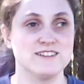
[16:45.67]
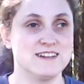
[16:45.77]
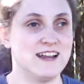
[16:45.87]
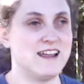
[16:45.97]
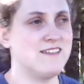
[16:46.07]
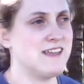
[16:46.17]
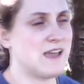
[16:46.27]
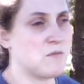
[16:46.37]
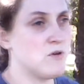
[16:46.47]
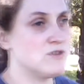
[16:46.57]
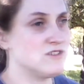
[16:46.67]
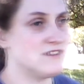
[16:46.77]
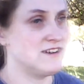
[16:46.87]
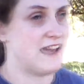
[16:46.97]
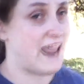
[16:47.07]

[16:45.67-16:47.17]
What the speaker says: and I think I posted a